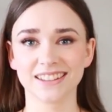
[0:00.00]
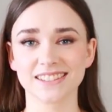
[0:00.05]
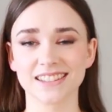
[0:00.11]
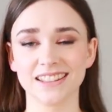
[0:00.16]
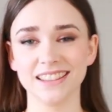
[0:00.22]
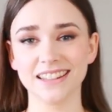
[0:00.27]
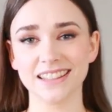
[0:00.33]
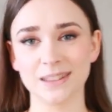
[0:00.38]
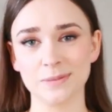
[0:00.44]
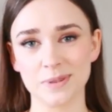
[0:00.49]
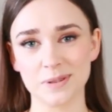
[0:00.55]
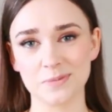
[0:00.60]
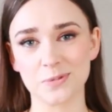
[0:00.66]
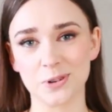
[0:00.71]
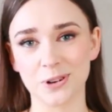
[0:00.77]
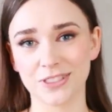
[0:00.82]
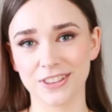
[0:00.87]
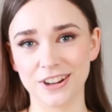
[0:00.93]
this a little bit
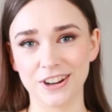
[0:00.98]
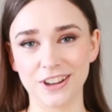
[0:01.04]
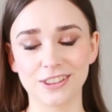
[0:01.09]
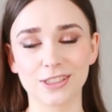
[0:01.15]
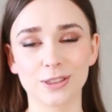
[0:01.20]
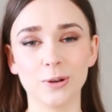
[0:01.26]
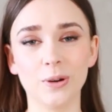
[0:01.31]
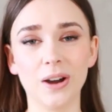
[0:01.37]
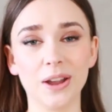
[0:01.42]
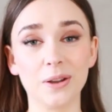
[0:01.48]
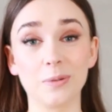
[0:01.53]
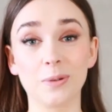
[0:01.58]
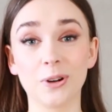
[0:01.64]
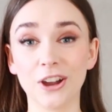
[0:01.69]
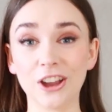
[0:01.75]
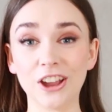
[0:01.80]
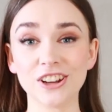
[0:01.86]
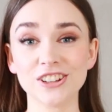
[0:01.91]
more than I thought I
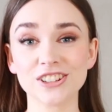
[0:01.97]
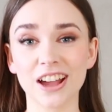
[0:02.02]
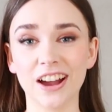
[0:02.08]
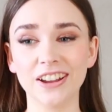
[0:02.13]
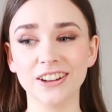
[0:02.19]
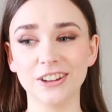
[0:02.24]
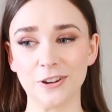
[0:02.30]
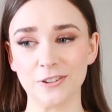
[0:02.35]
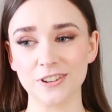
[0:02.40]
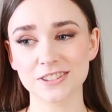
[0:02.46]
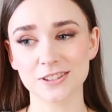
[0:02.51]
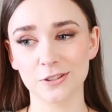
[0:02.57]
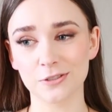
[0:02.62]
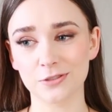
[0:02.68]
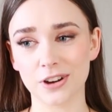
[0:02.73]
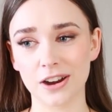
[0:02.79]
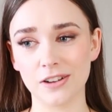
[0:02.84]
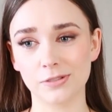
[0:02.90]
would. I know it's
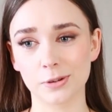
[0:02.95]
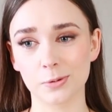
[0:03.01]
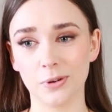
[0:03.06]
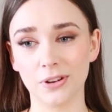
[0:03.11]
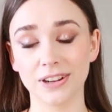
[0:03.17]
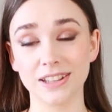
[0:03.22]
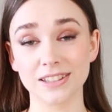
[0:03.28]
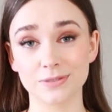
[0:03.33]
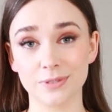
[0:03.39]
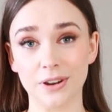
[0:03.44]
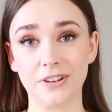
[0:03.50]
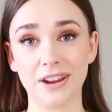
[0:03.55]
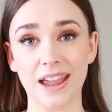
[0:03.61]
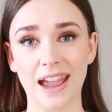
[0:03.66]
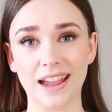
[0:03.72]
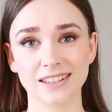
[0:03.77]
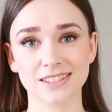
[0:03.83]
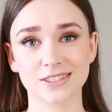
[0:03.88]
not for everyone. It's very
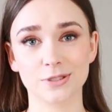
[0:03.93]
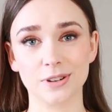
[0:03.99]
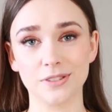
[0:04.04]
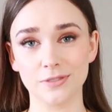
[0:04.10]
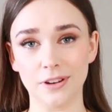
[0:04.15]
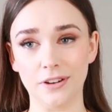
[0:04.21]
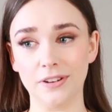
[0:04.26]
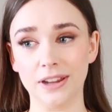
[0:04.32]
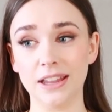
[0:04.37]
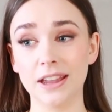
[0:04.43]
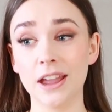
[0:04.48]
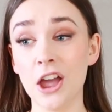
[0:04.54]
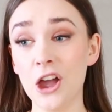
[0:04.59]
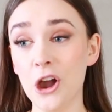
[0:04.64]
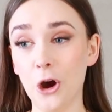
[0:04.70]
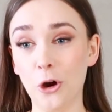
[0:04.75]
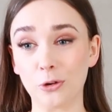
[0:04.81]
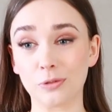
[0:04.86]
extra and very
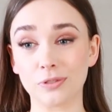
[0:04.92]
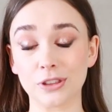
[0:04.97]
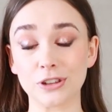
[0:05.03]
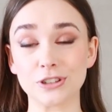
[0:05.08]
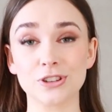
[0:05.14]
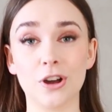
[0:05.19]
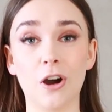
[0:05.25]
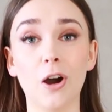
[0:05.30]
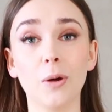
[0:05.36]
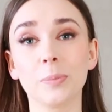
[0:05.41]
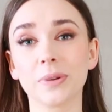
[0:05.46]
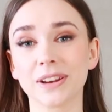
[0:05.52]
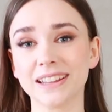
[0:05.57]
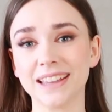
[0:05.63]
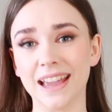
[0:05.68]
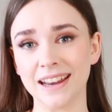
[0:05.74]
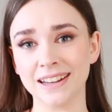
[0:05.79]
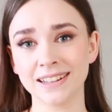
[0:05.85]
over the top, but
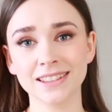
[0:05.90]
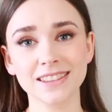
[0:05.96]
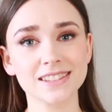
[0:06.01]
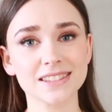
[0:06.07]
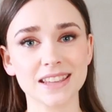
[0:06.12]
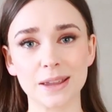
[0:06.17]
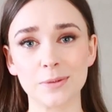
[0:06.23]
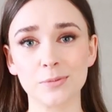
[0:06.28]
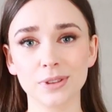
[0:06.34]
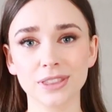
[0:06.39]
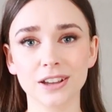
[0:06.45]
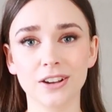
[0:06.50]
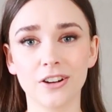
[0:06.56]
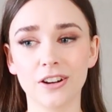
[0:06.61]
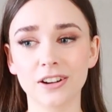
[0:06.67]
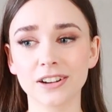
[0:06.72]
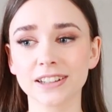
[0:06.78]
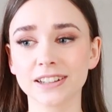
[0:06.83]
again, same with the
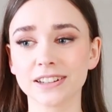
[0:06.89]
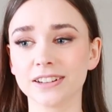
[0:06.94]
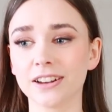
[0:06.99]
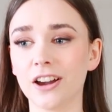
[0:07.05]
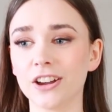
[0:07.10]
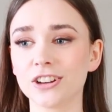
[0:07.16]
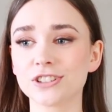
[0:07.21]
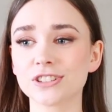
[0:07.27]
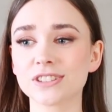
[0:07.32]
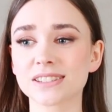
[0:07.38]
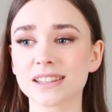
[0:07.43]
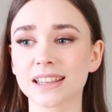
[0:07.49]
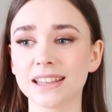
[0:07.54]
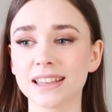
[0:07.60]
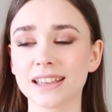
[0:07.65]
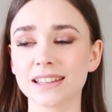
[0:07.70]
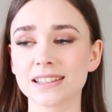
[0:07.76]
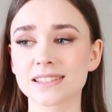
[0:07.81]
cardigan. I just
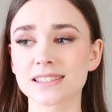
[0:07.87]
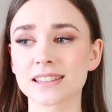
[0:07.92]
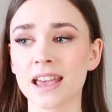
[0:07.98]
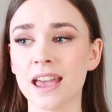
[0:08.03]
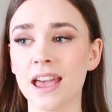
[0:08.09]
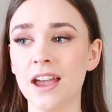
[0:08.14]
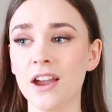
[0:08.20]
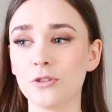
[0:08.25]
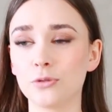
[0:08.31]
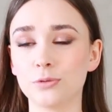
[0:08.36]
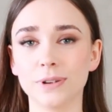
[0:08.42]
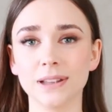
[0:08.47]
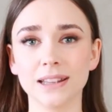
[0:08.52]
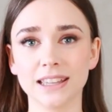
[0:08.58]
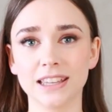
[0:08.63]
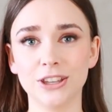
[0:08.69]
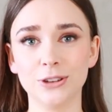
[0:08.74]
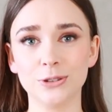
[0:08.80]
think it's
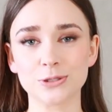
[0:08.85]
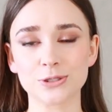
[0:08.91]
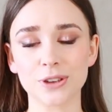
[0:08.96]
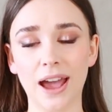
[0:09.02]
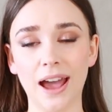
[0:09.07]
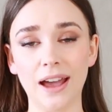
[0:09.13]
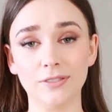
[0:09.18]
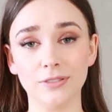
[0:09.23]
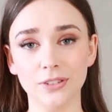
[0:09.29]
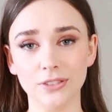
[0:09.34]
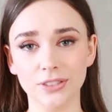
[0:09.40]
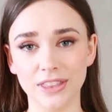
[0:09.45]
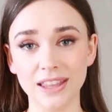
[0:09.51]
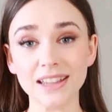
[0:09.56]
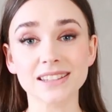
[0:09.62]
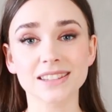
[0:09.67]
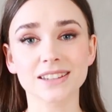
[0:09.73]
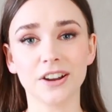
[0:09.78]
really cute to have
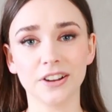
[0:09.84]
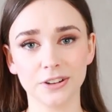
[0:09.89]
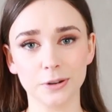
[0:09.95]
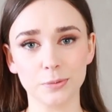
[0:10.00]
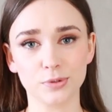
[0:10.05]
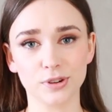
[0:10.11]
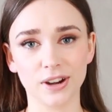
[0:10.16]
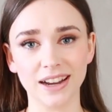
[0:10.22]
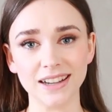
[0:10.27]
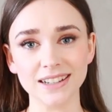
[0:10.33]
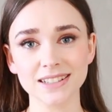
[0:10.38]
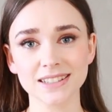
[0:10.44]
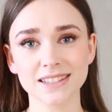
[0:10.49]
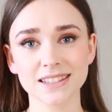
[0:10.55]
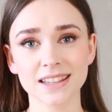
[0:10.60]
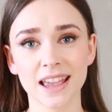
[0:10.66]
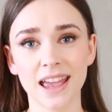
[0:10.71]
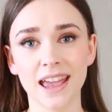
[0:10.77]
this kind of
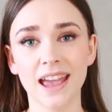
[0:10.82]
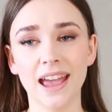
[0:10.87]
print